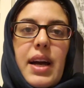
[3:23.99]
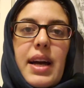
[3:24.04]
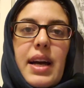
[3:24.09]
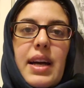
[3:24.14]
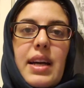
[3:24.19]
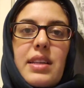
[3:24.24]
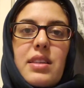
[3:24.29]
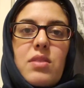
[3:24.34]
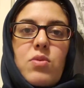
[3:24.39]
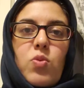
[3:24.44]

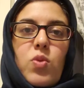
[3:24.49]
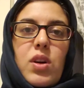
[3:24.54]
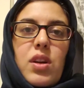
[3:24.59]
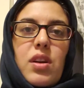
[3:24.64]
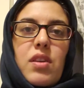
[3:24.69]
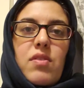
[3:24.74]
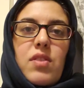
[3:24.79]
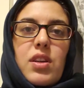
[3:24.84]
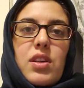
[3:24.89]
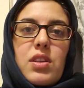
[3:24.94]
as
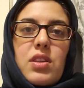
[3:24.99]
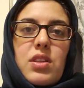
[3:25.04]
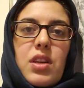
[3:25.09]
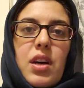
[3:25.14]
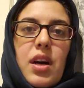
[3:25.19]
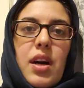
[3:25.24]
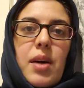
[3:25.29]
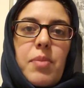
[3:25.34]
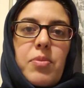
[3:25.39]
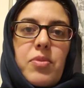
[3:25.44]
one of our
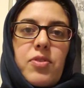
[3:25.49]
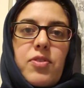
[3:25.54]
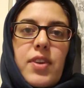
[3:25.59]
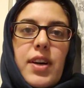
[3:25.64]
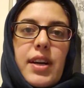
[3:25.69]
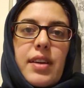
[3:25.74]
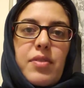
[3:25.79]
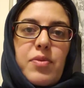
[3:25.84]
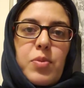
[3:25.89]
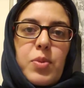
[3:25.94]
top
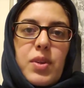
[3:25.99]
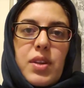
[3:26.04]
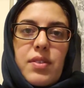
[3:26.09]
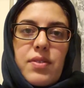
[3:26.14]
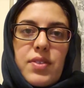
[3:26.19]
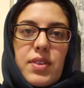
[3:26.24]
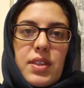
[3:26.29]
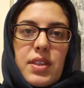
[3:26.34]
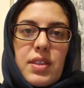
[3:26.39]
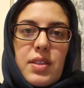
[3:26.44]
five
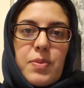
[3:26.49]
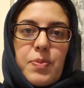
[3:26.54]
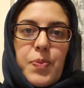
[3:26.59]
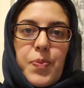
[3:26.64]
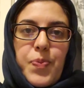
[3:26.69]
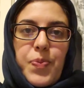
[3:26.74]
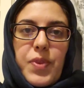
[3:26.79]
prophets.